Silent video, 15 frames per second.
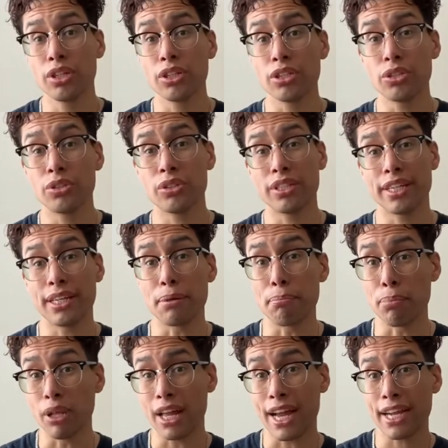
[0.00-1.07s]
you can get a
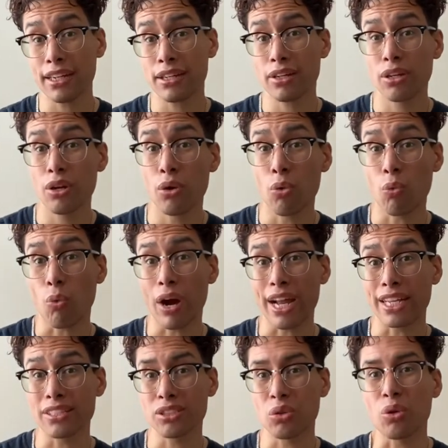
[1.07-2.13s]
black,
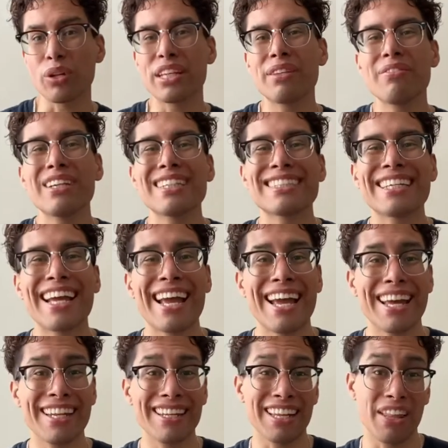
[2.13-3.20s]
white, or even a
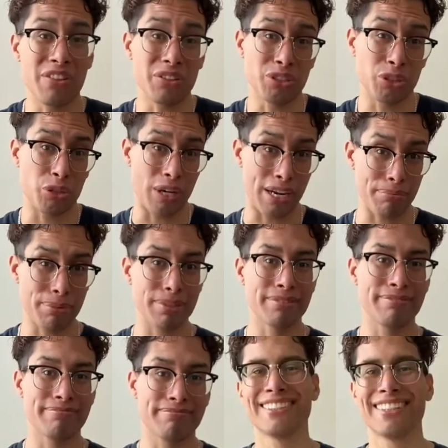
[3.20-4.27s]
tan leather strap.
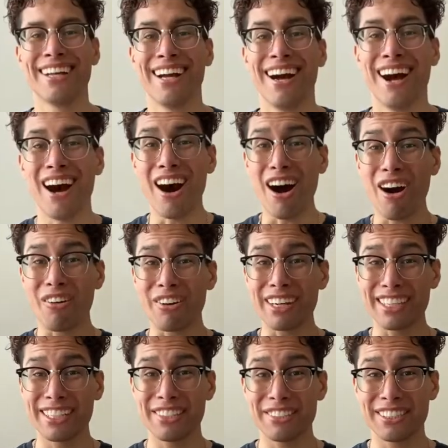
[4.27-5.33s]
All right,
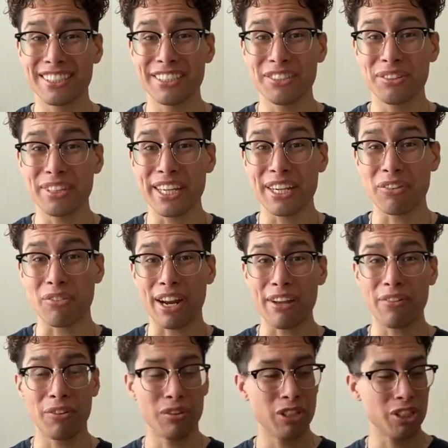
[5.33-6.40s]
here's the new King
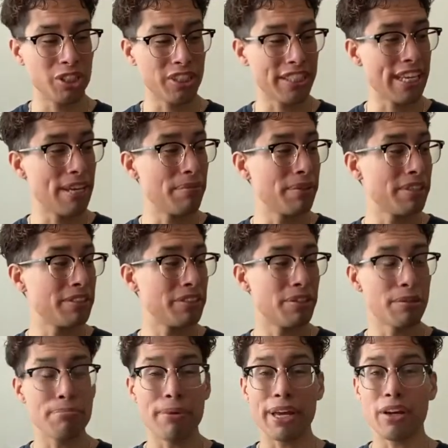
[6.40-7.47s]
rifle. It just came into the
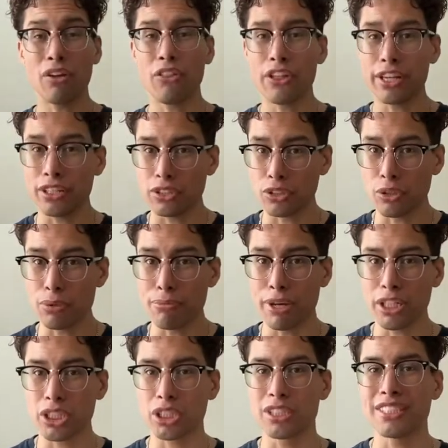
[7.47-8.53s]
mail. Thank you so
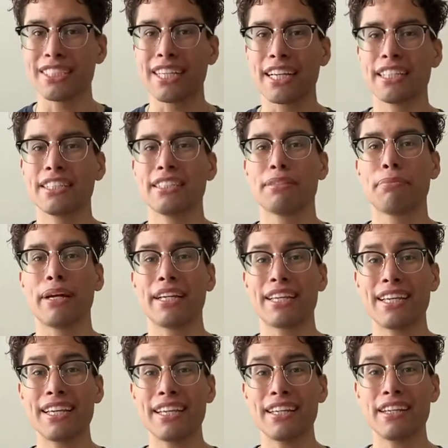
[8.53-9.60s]
much, Designs by
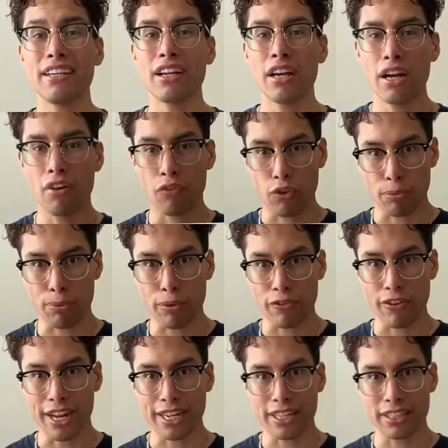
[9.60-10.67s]
King, for
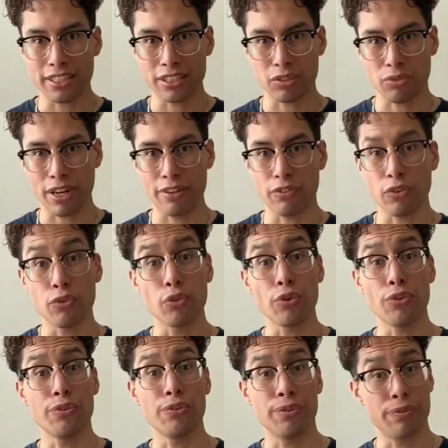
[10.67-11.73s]
providing this rifle for
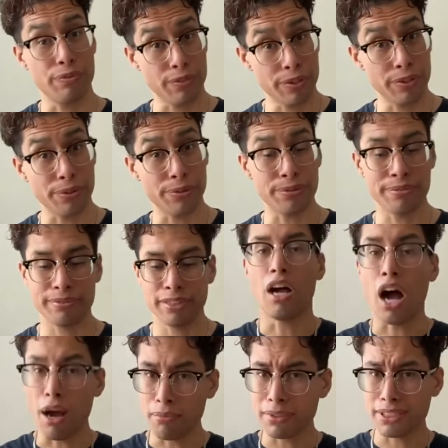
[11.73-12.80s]
the review.
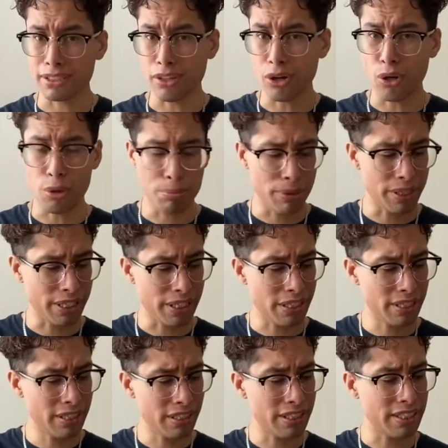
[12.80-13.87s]
I'm gonna start
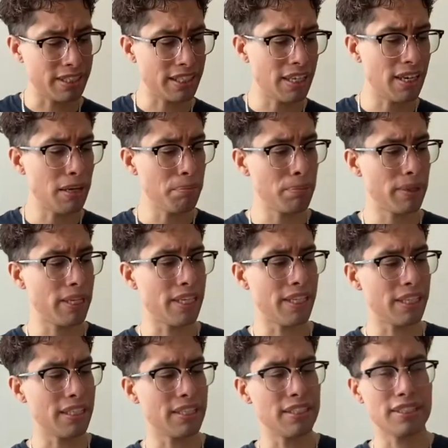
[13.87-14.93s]
opening this up
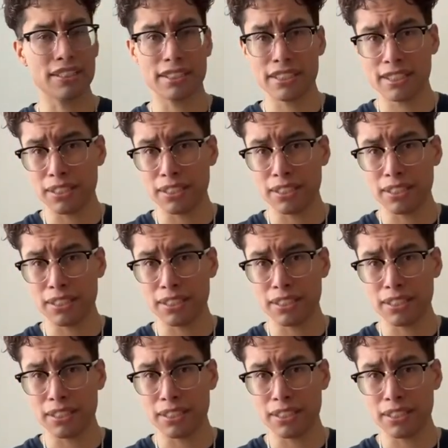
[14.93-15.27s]
and see